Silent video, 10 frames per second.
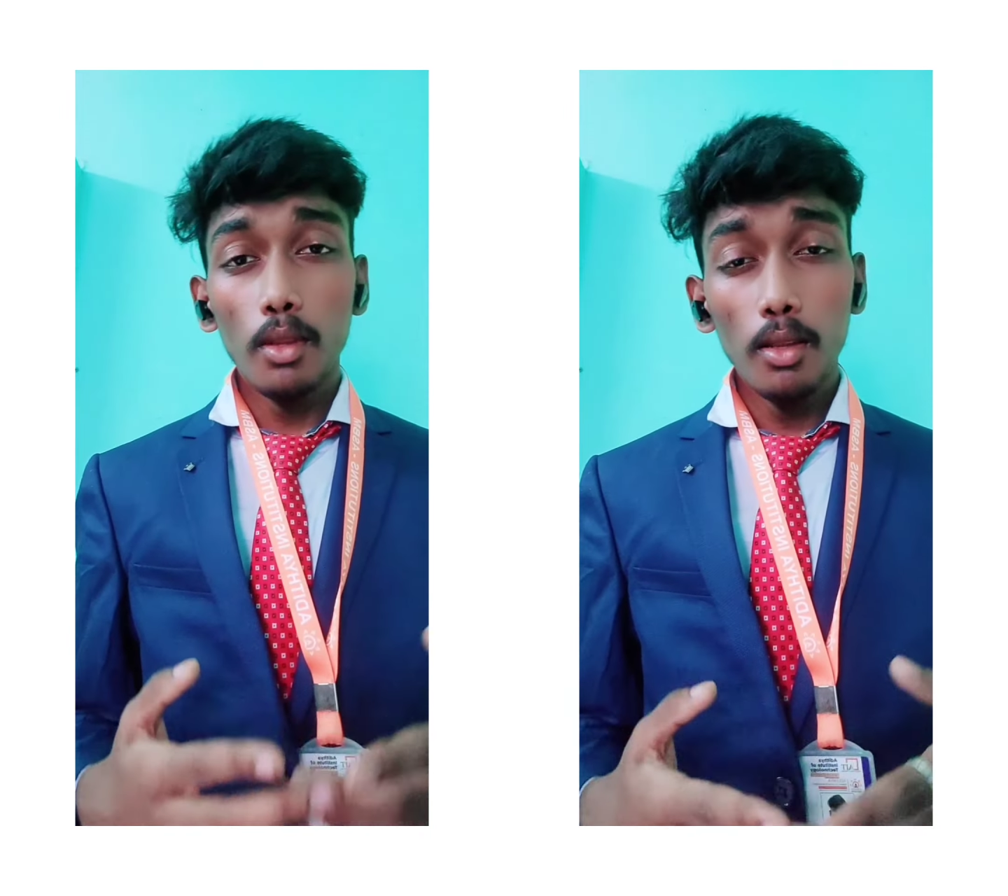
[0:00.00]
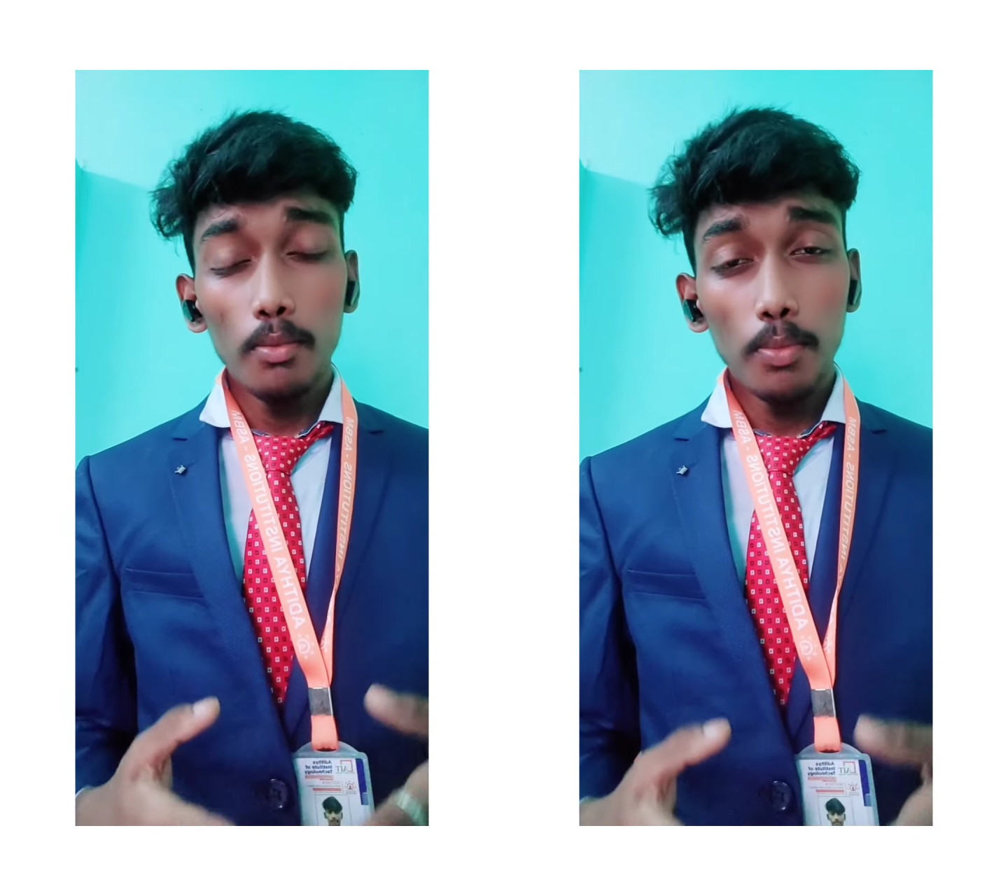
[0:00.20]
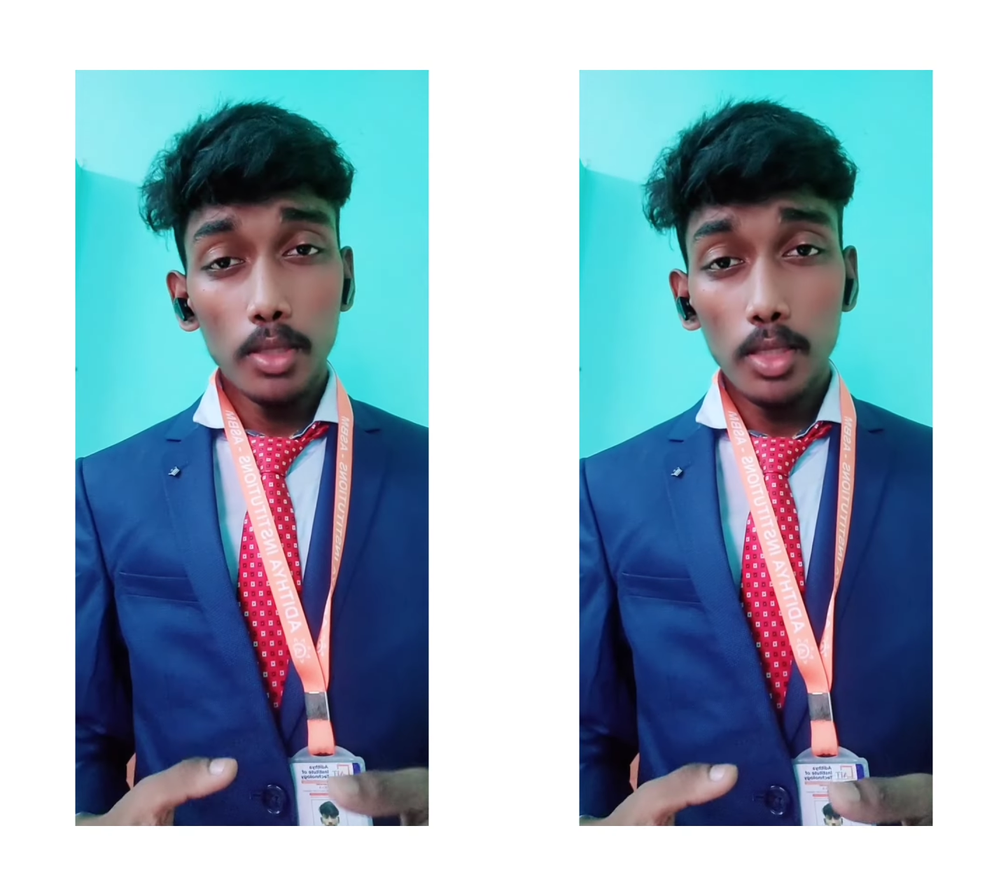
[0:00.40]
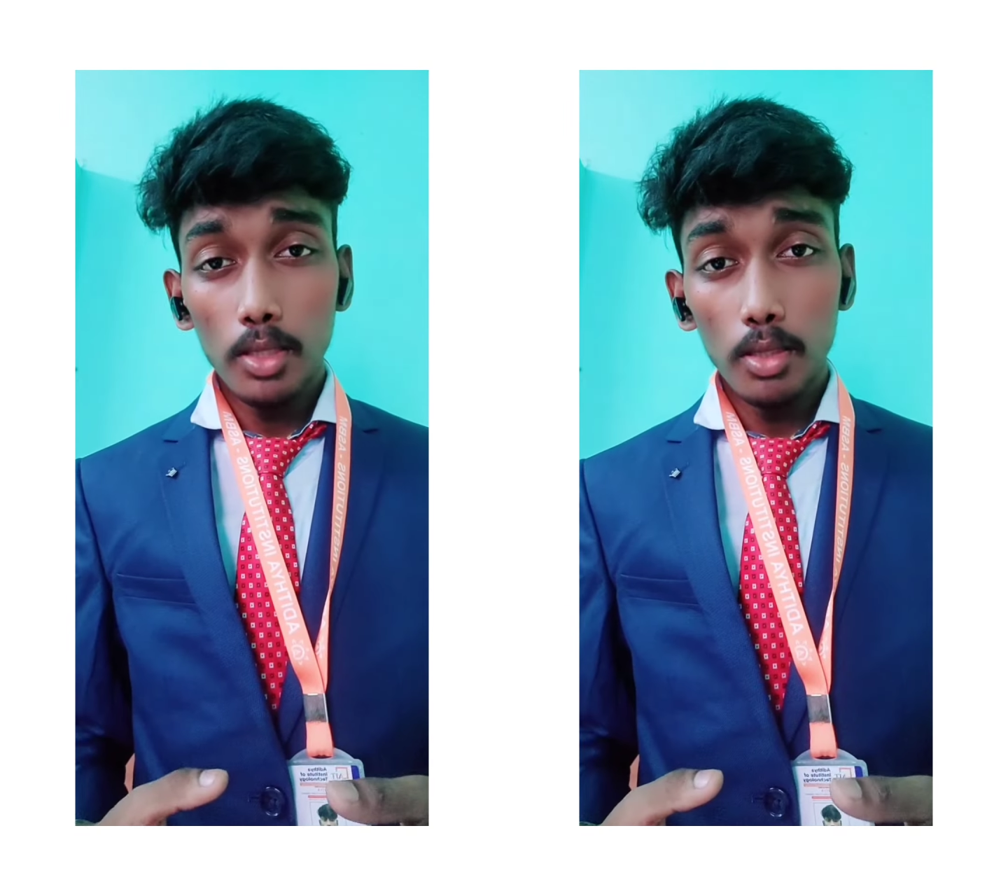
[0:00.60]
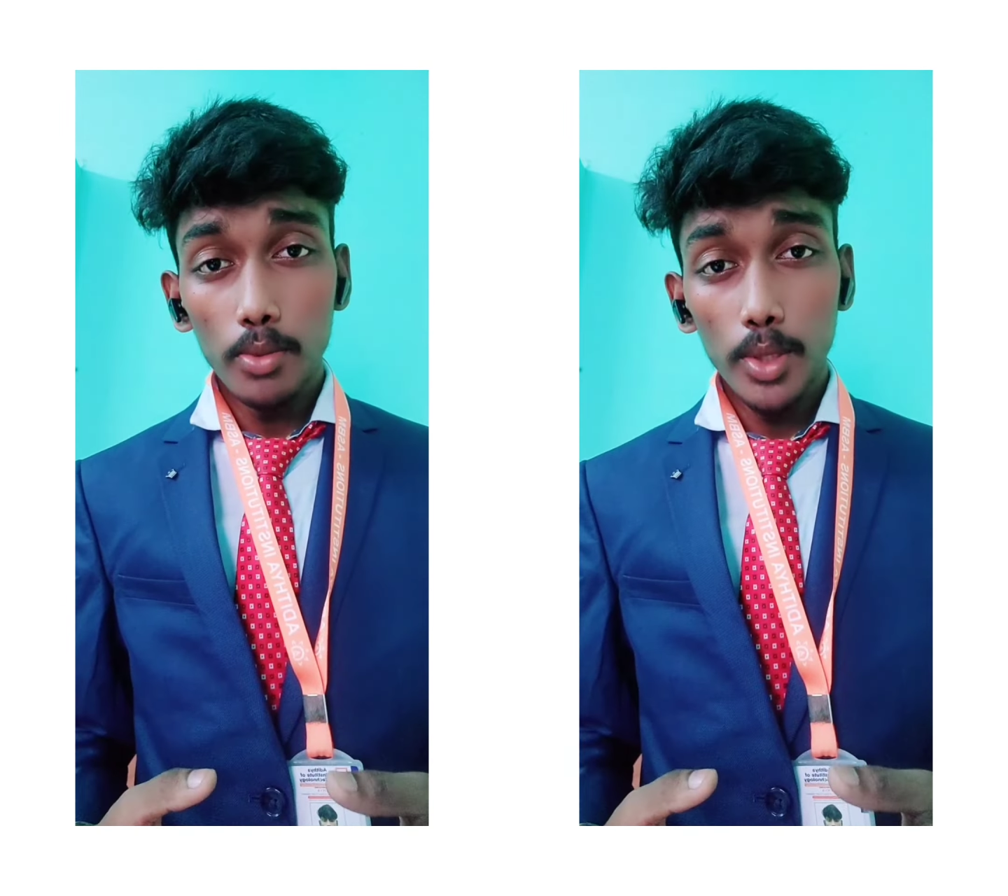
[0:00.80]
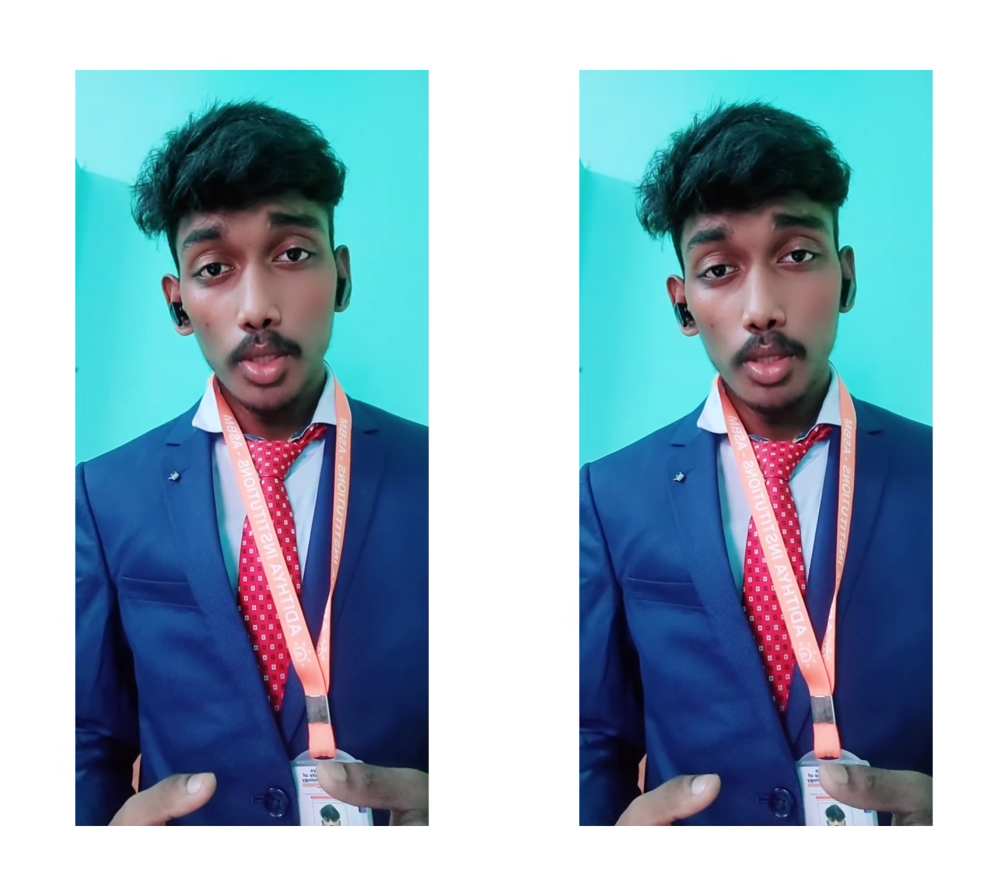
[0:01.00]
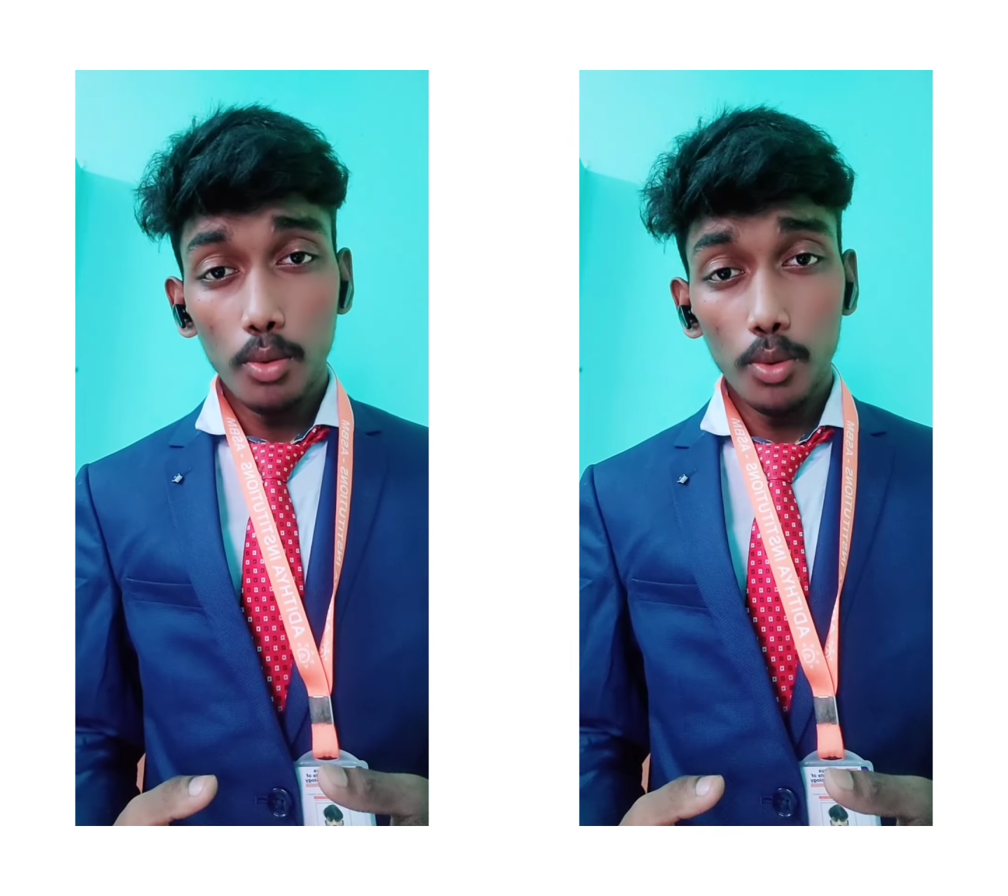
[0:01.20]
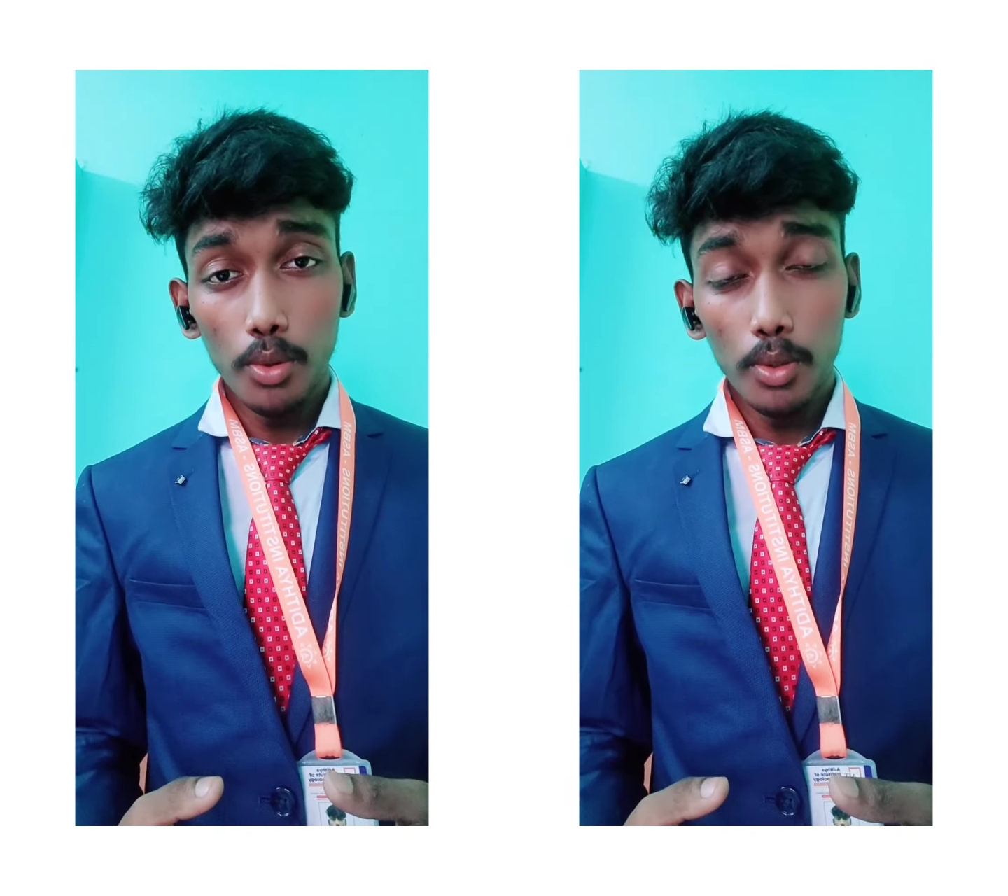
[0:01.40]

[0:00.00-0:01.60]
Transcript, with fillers: emphasizes positive,